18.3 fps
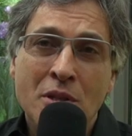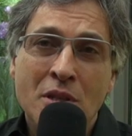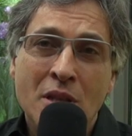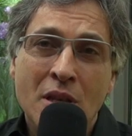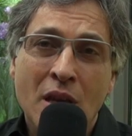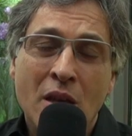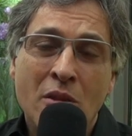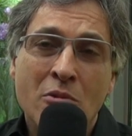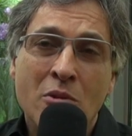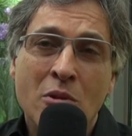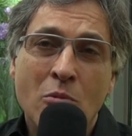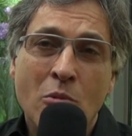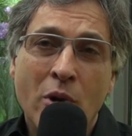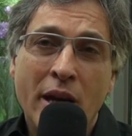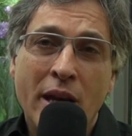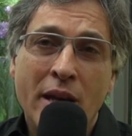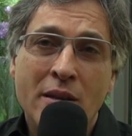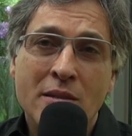it together in
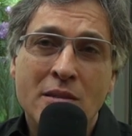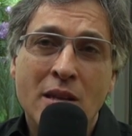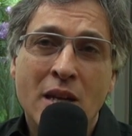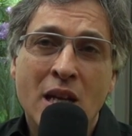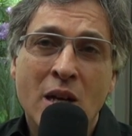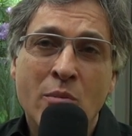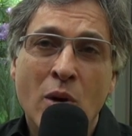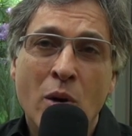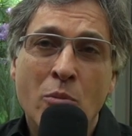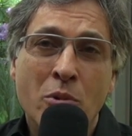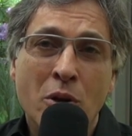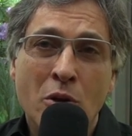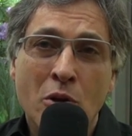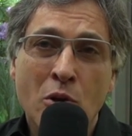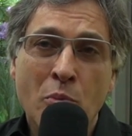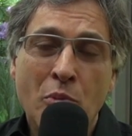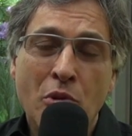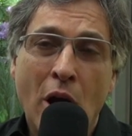ways that come up with
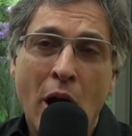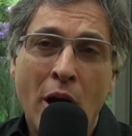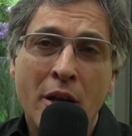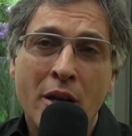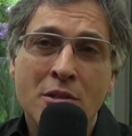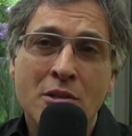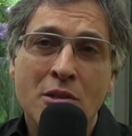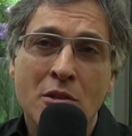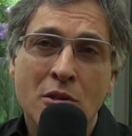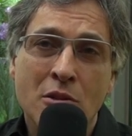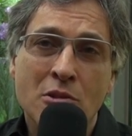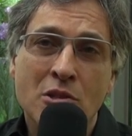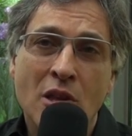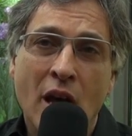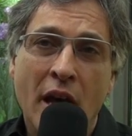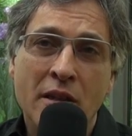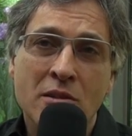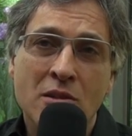new products and new
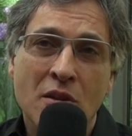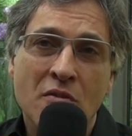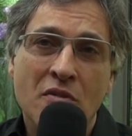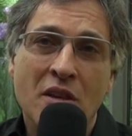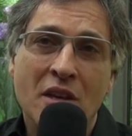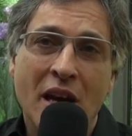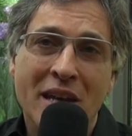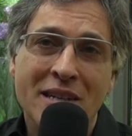scientific